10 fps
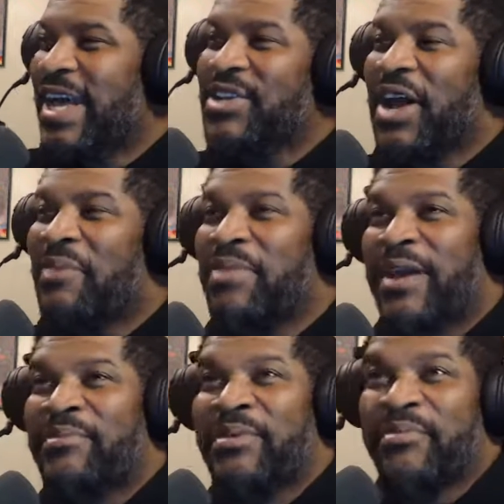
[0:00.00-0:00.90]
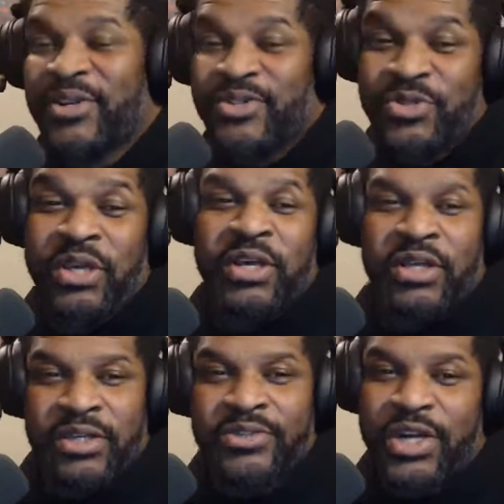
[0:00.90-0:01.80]
You know how black people are. You
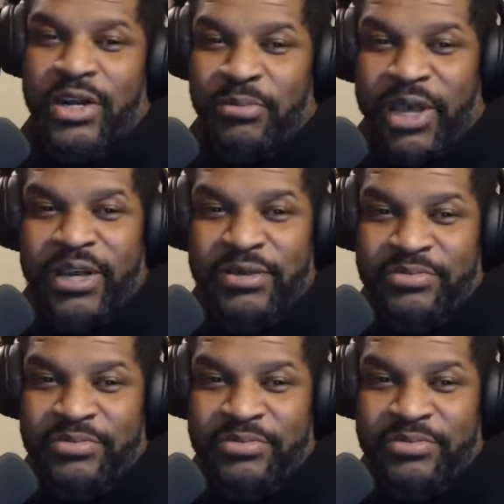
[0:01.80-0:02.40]
don't try to make